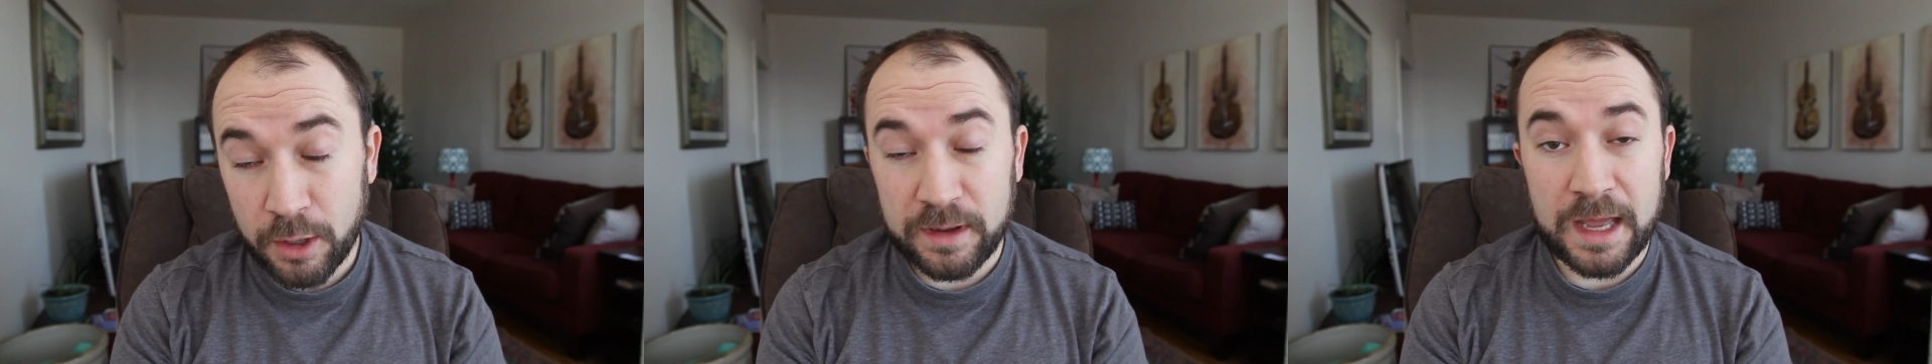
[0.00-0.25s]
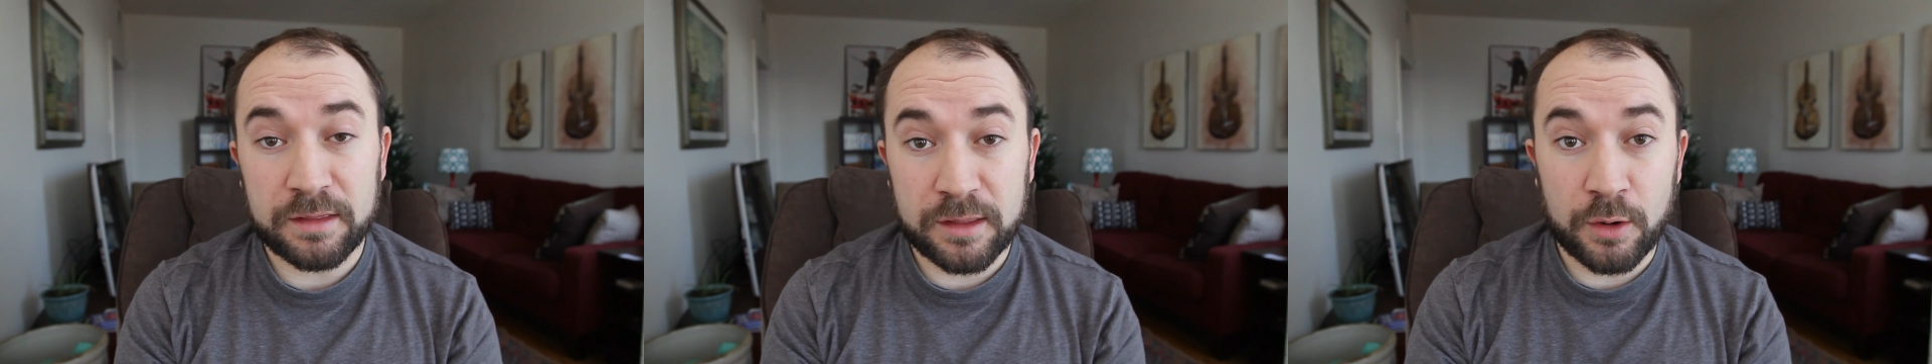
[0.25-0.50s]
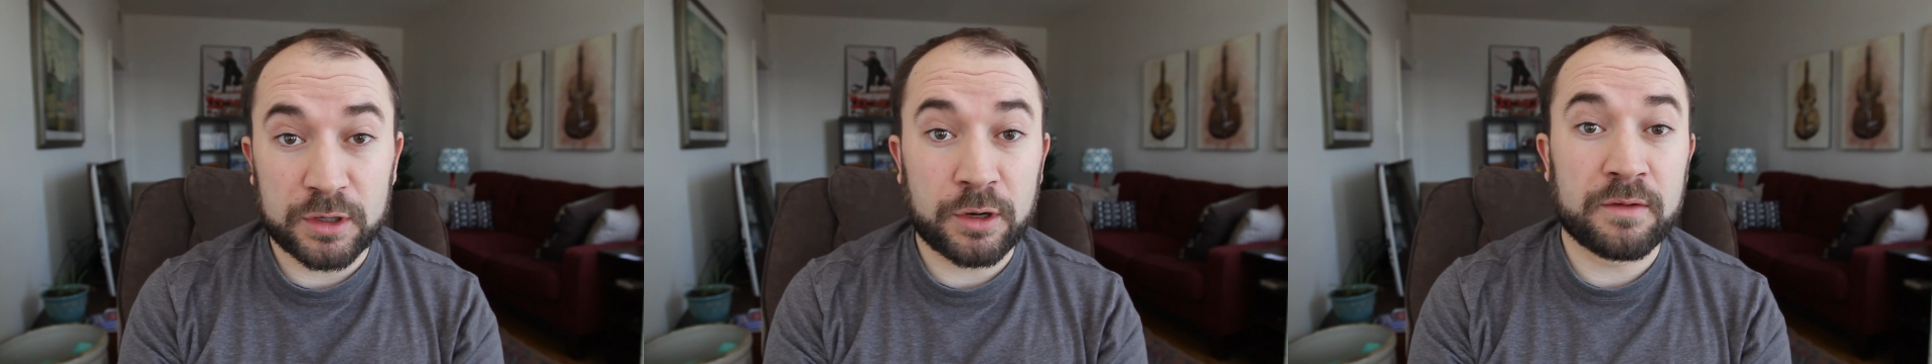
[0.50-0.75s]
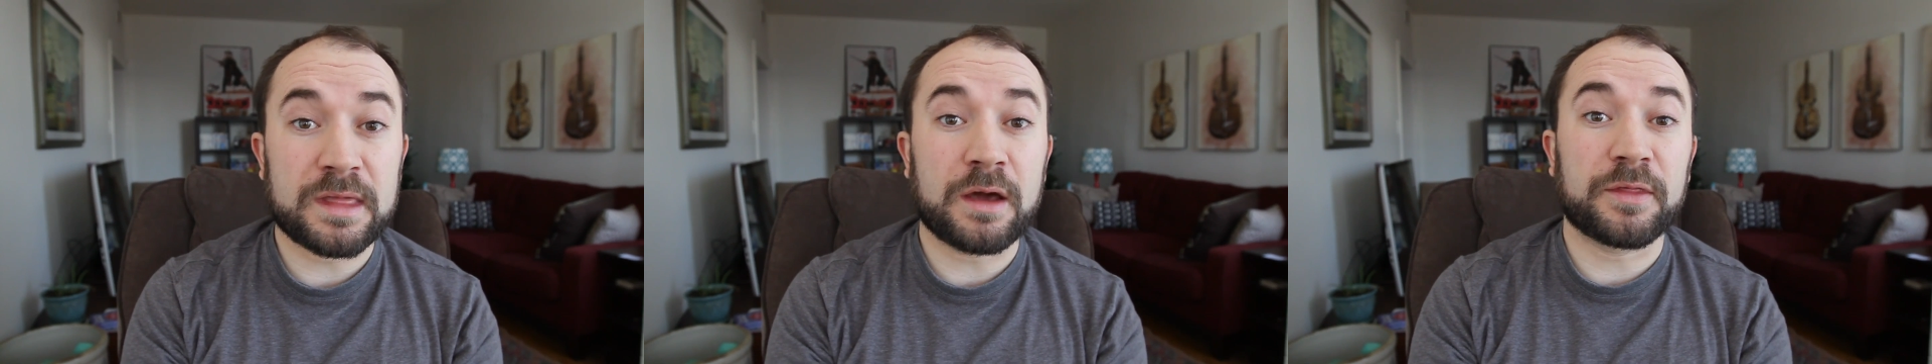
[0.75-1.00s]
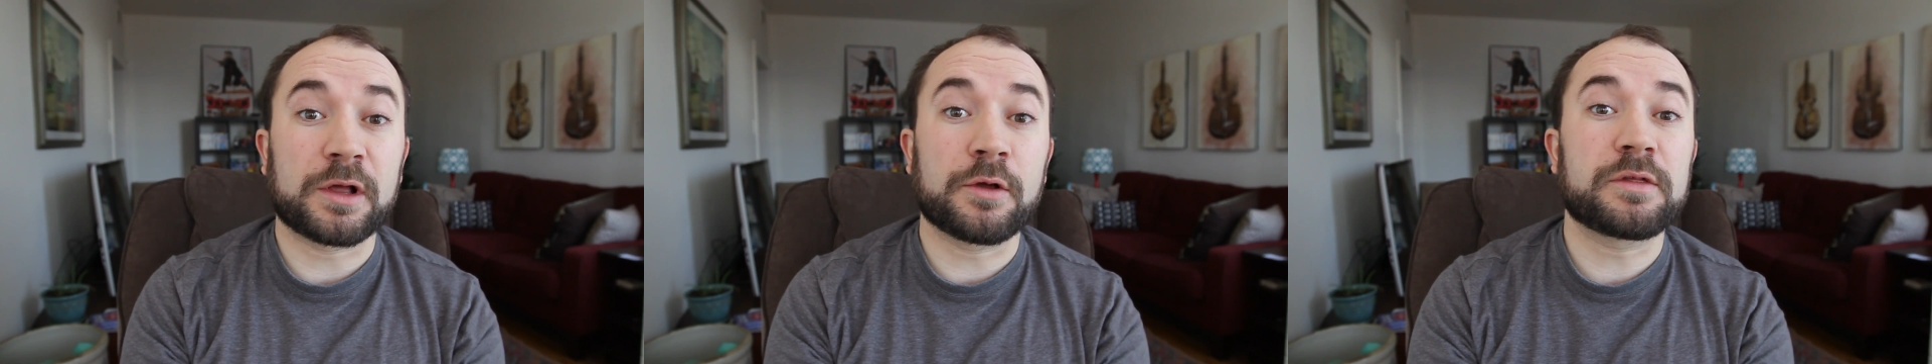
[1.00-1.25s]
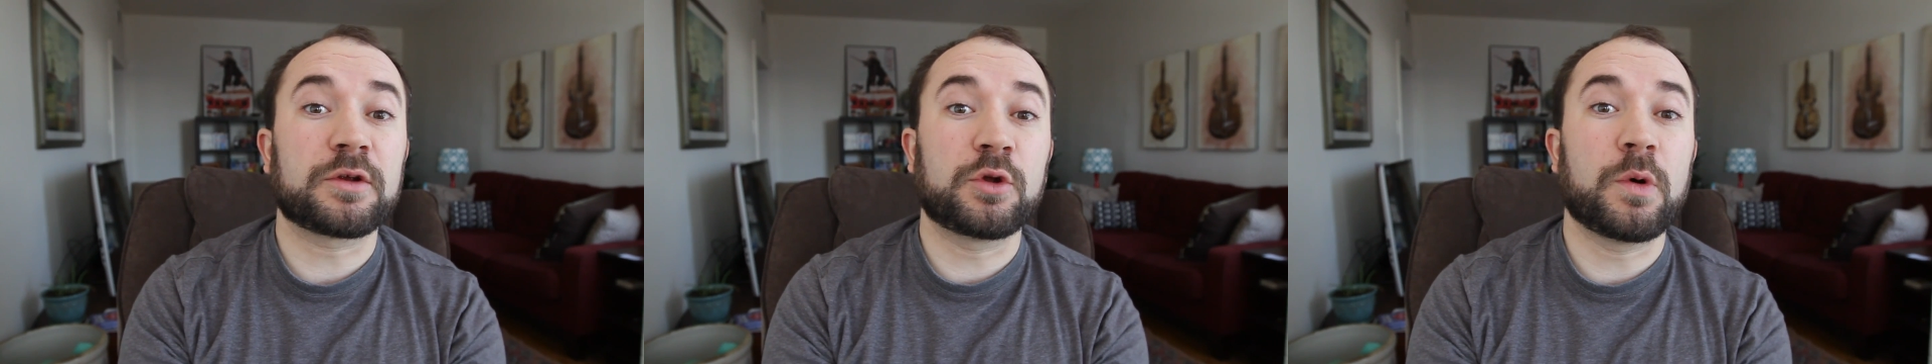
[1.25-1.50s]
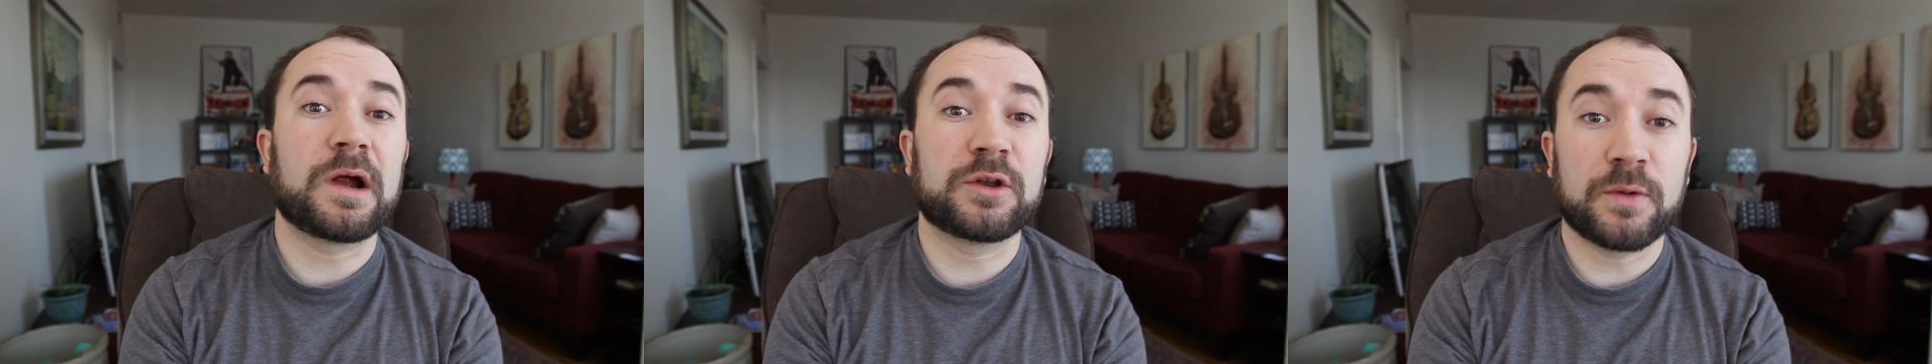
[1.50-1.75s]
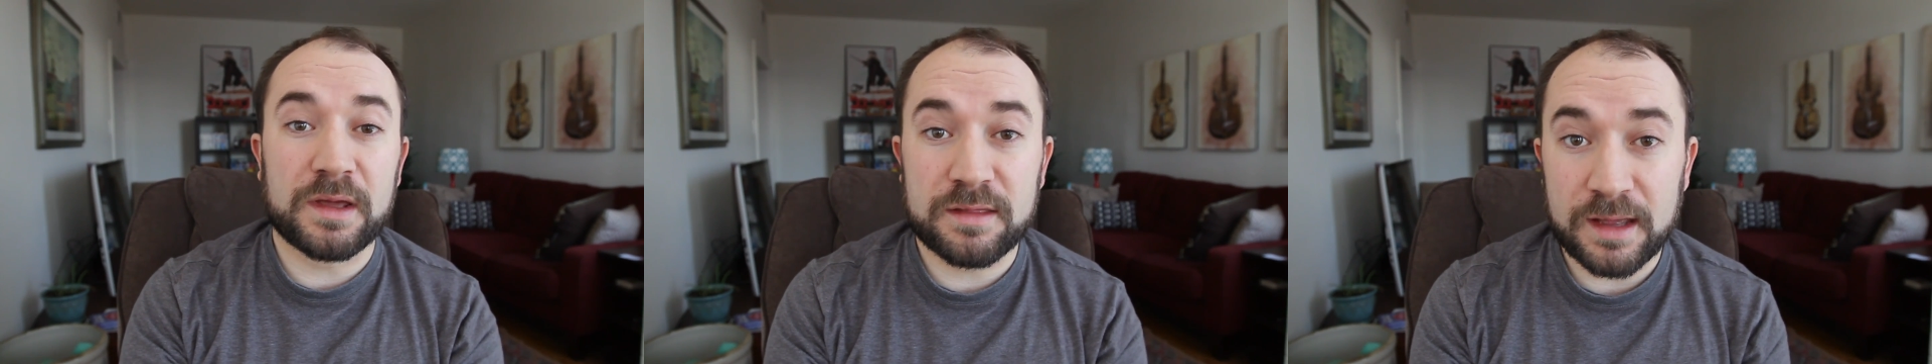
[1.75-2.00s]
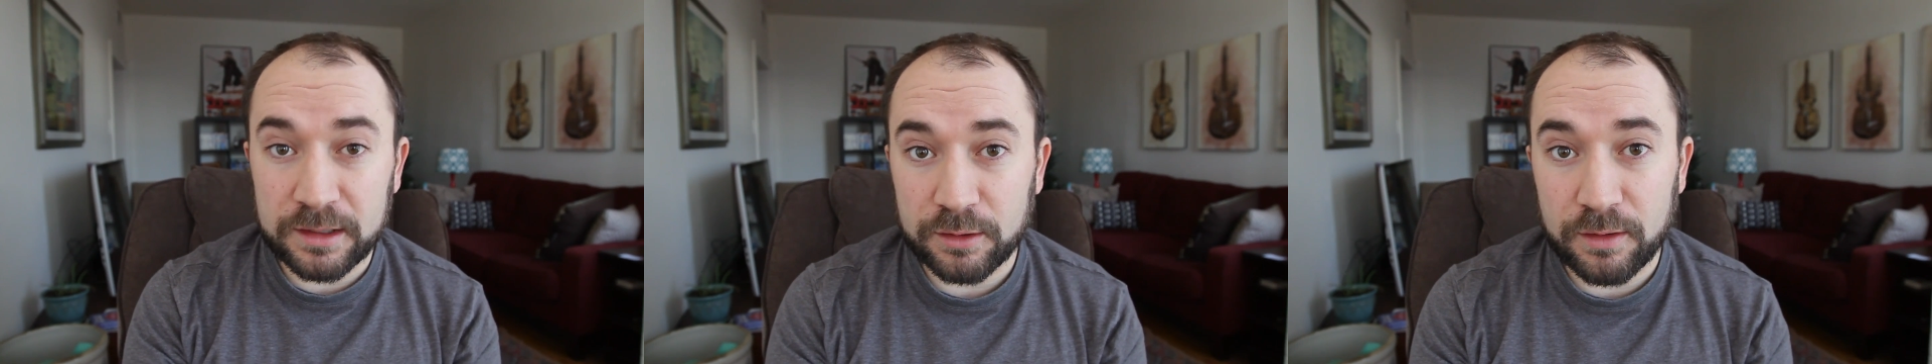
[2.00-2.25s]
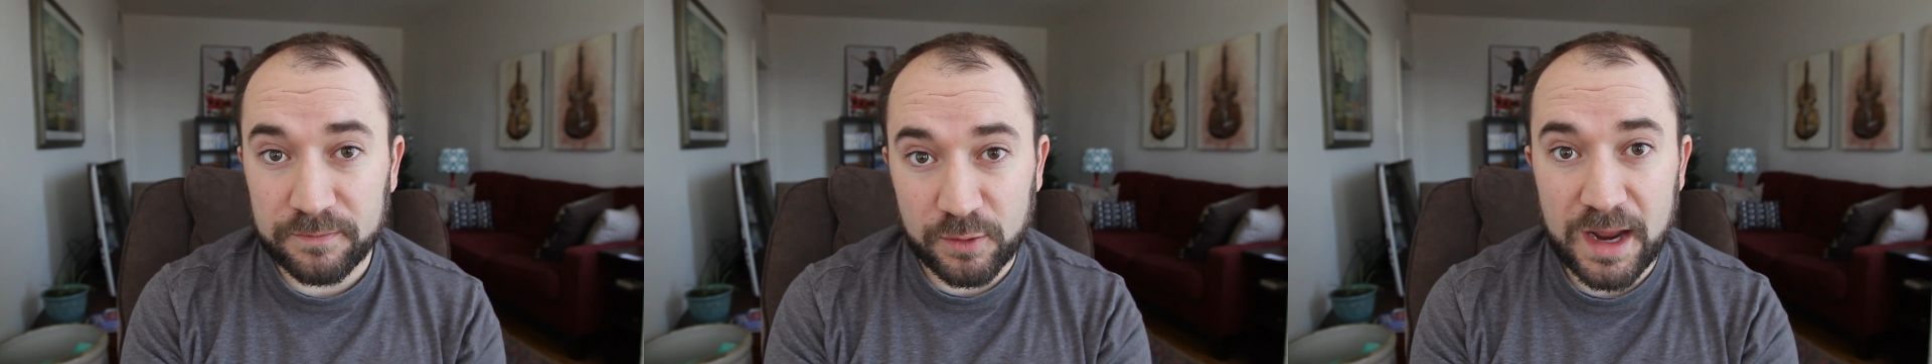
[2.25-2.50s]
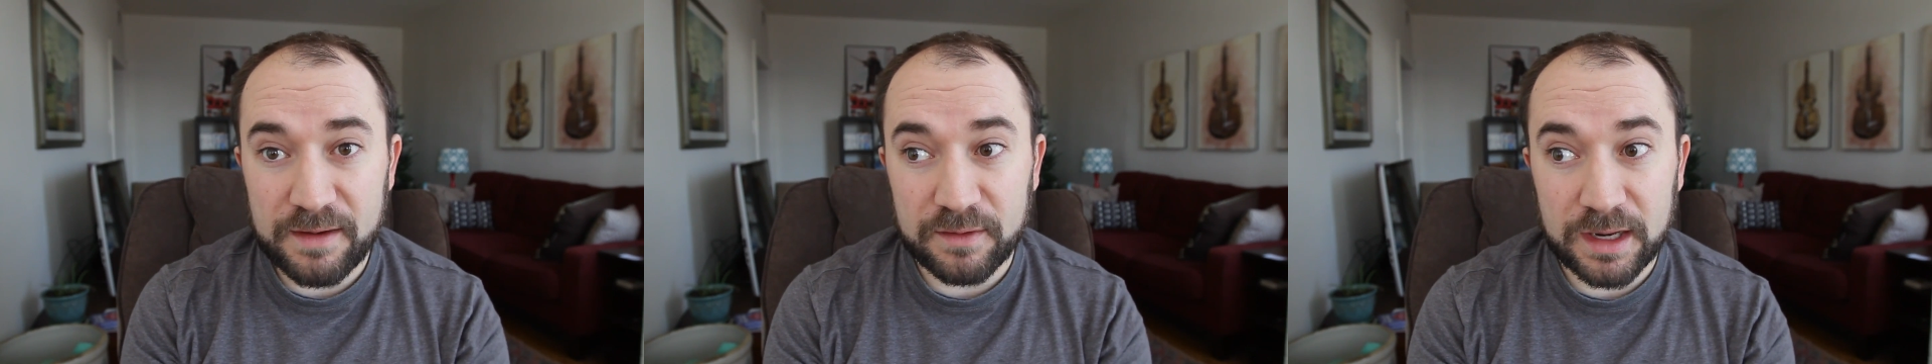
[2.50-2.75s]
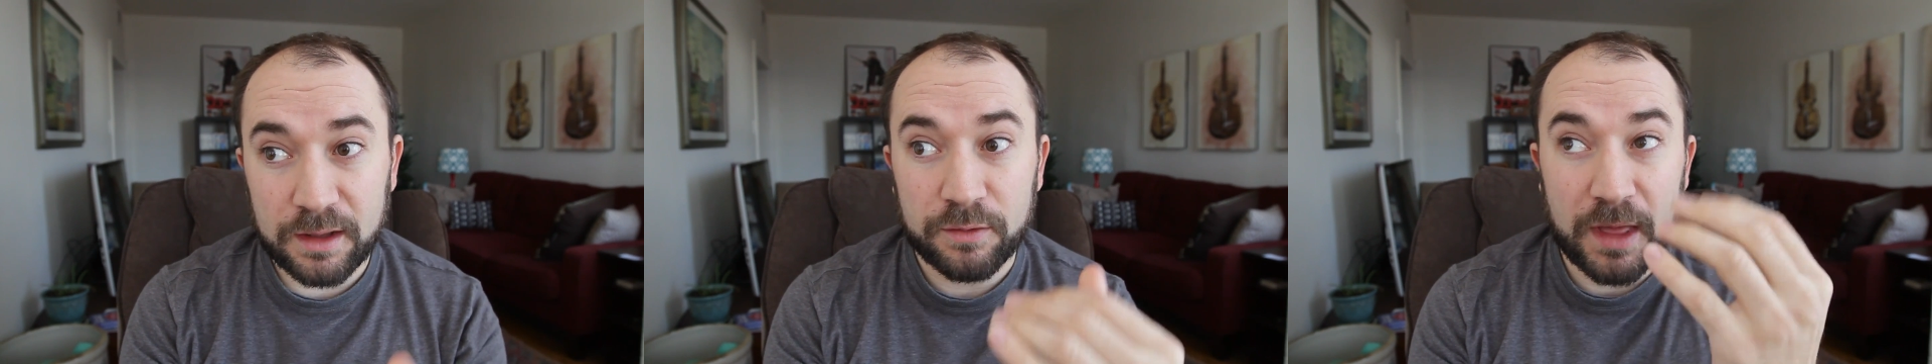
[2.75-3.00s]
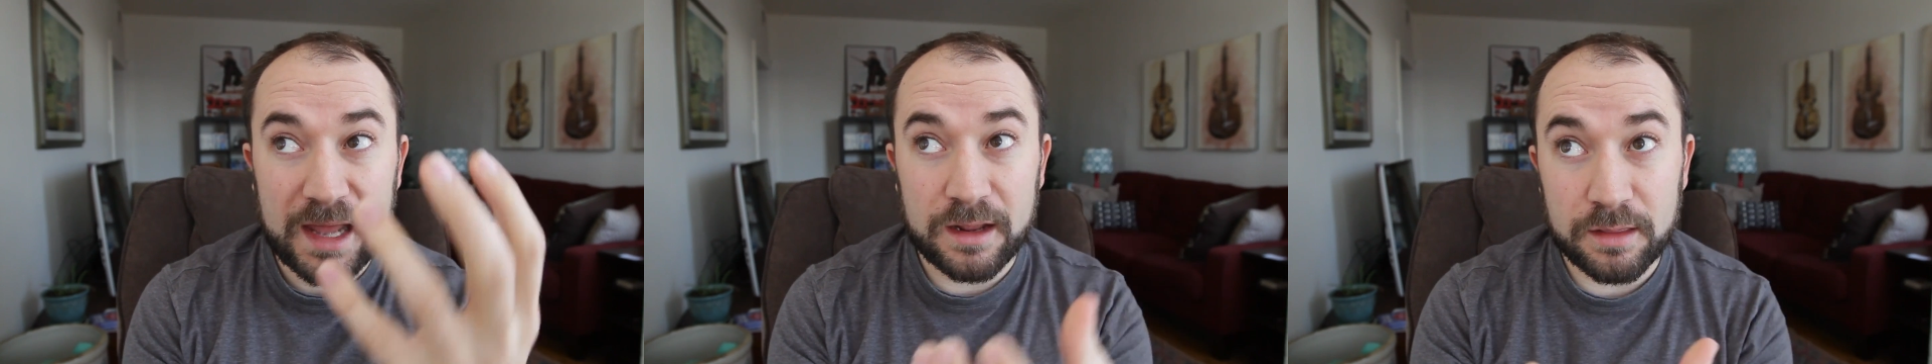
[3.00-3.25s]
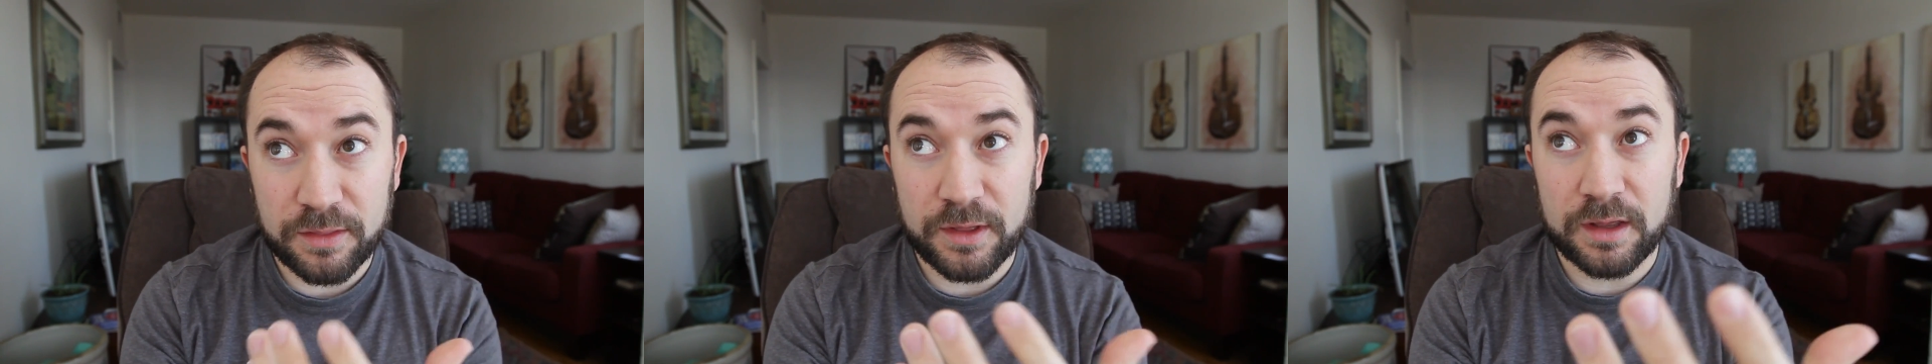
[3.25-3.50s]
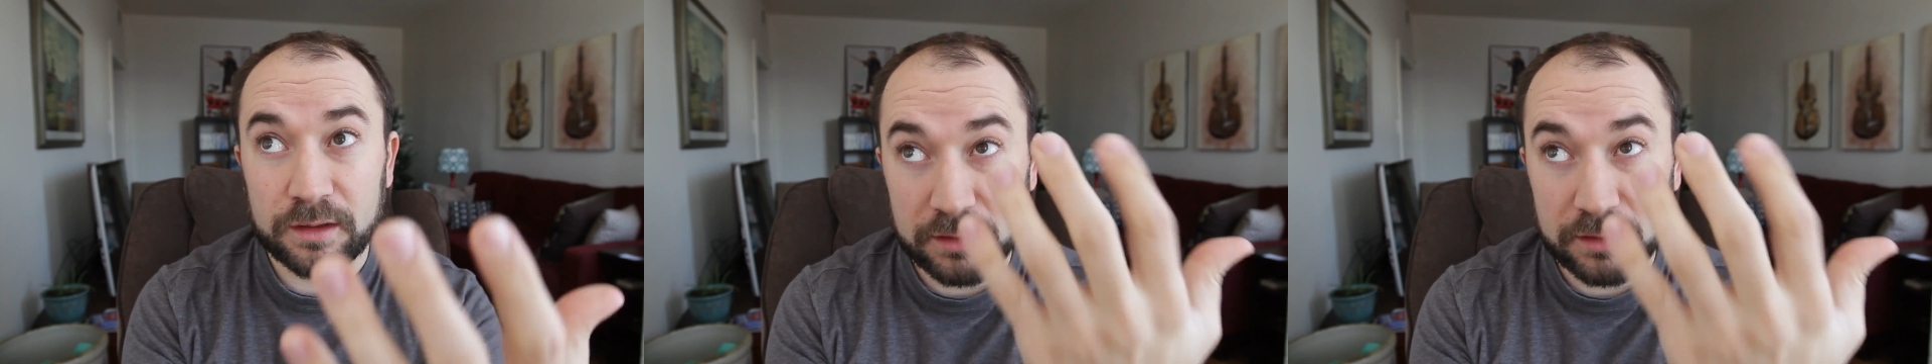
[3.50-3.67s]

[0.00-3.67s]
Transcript: Okay, so it turns out the closer you are to a center of gravity, that is, the